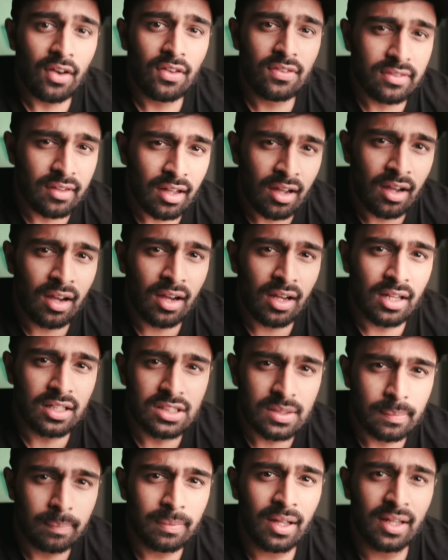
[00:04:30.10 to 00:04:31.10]
does the heart
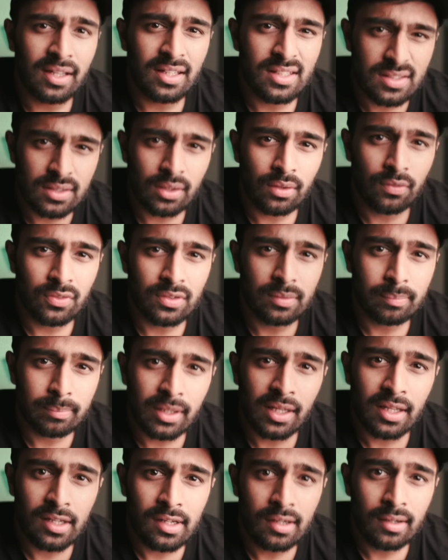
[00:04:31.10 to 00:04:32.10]
supply itself with
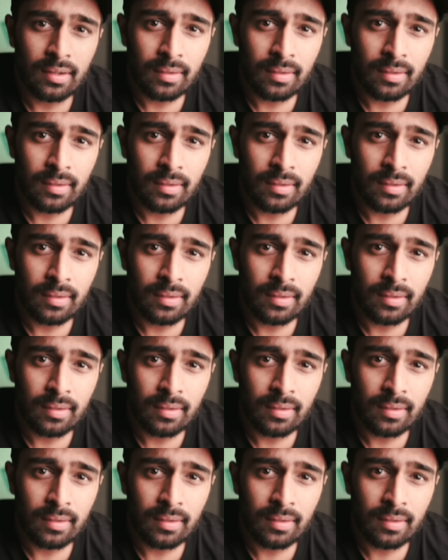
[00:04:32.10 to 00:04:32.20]
blood?